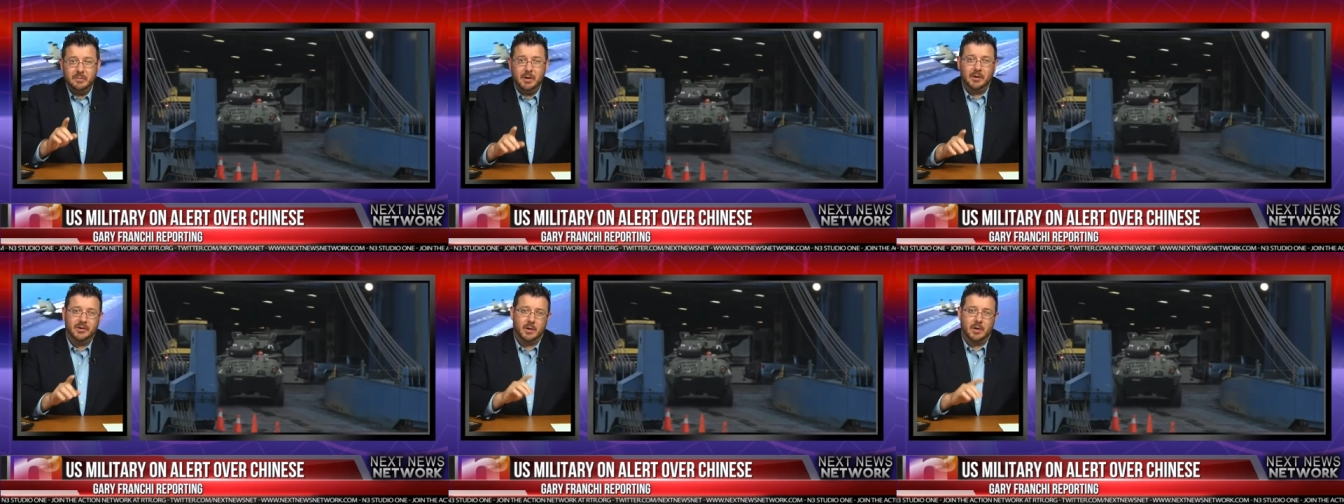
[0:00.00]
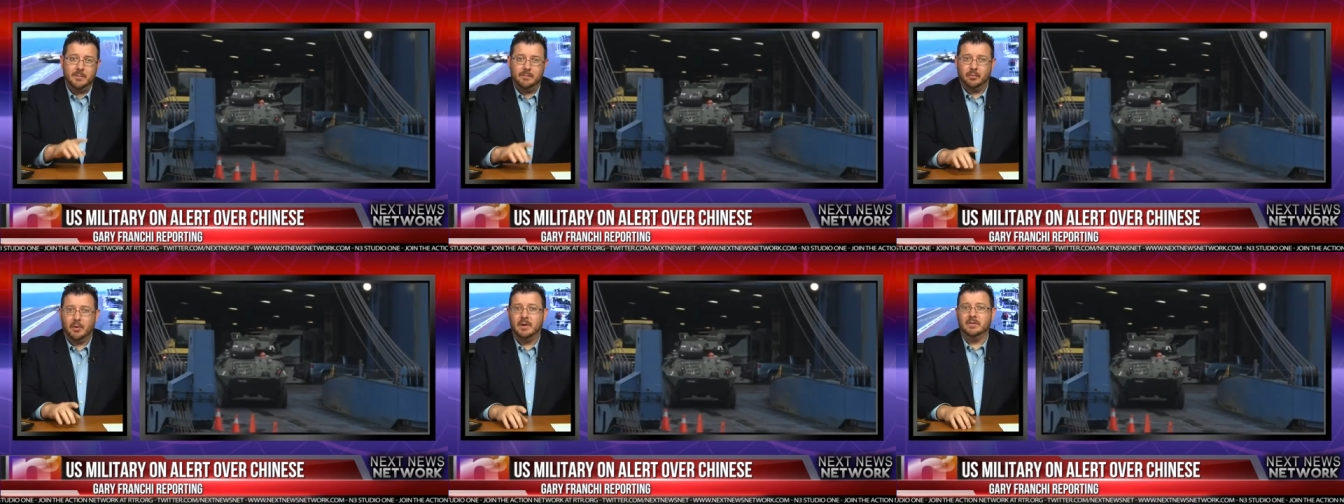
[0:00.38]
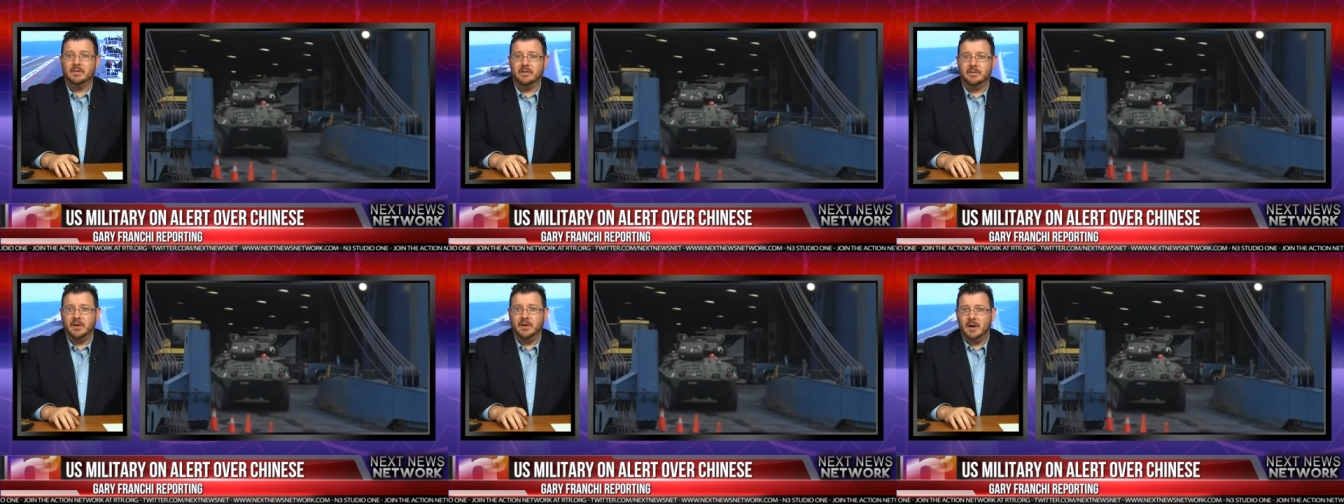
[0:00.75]
military
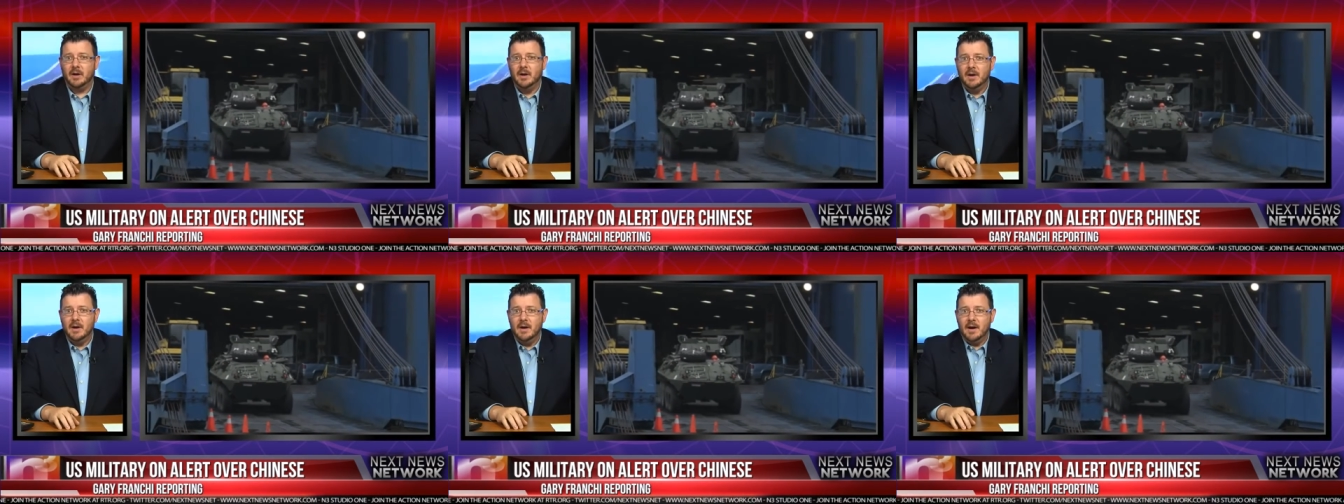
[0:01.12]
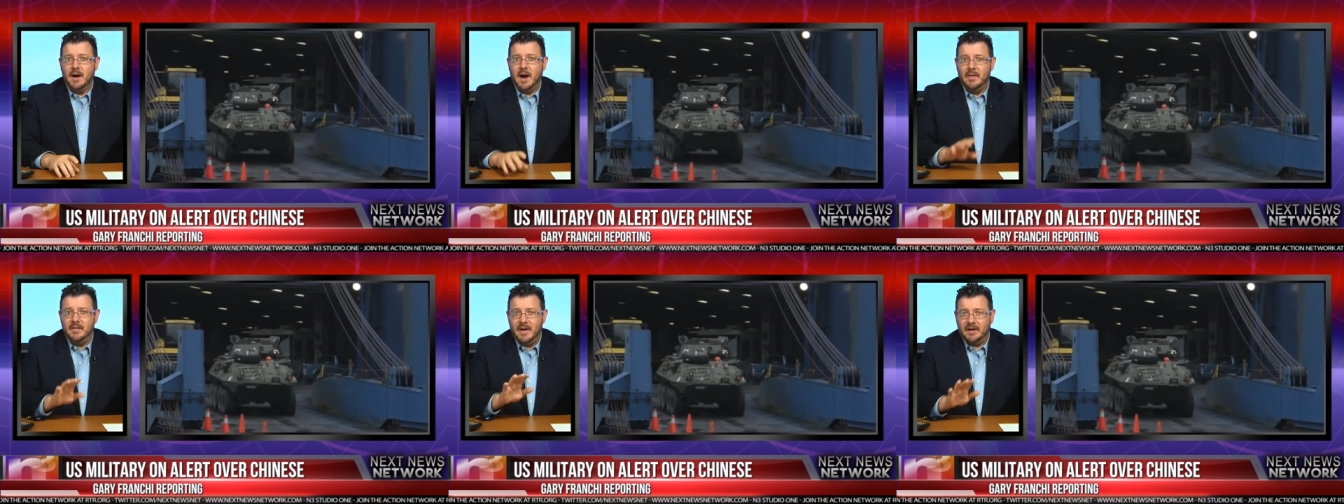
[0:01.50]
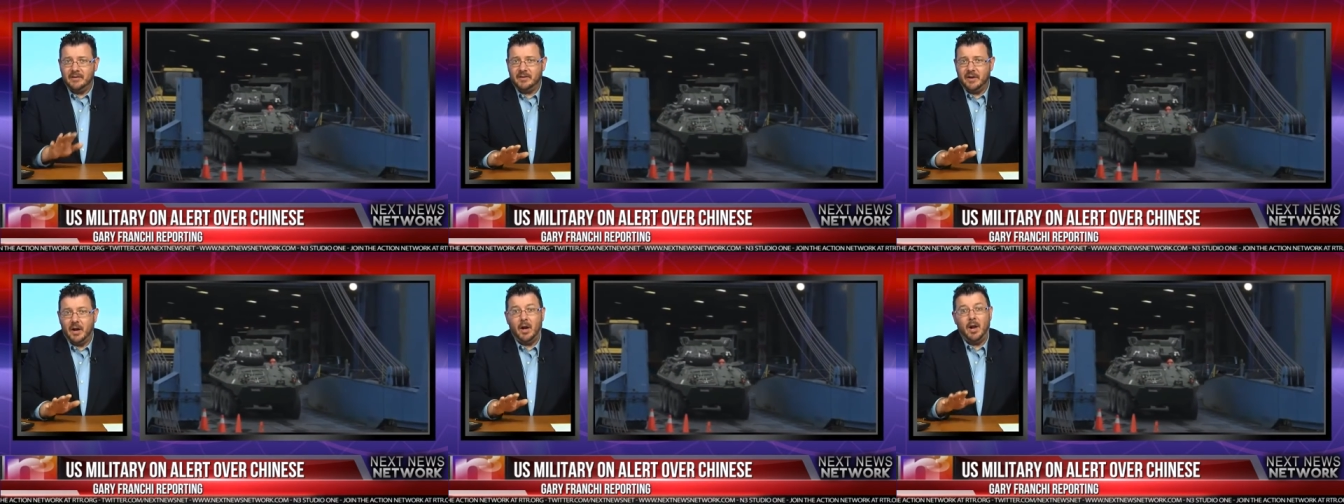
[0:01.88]
presence there and
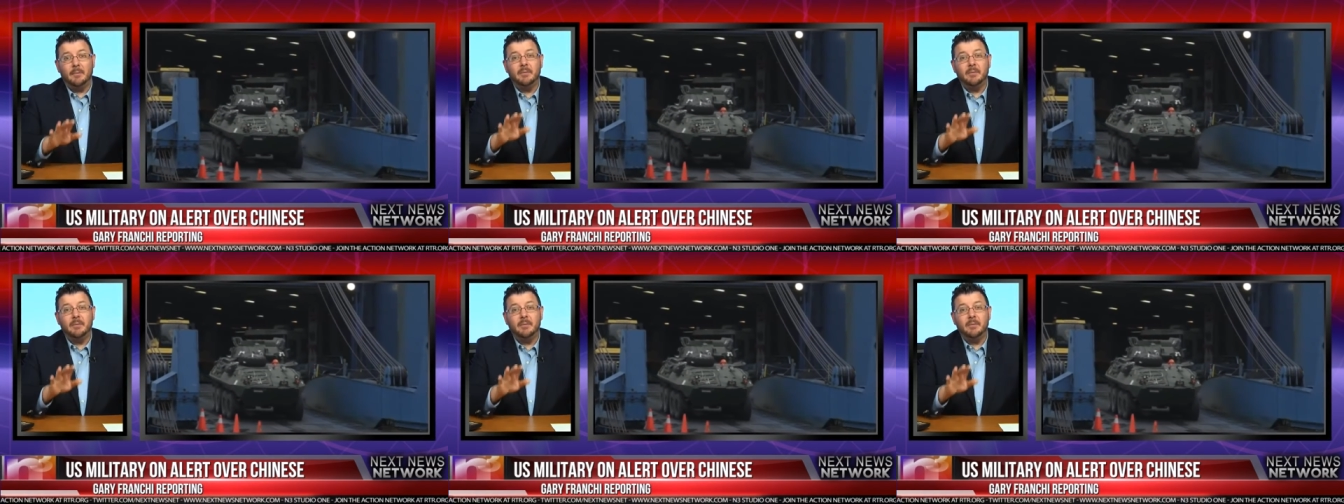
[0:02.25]
that's all.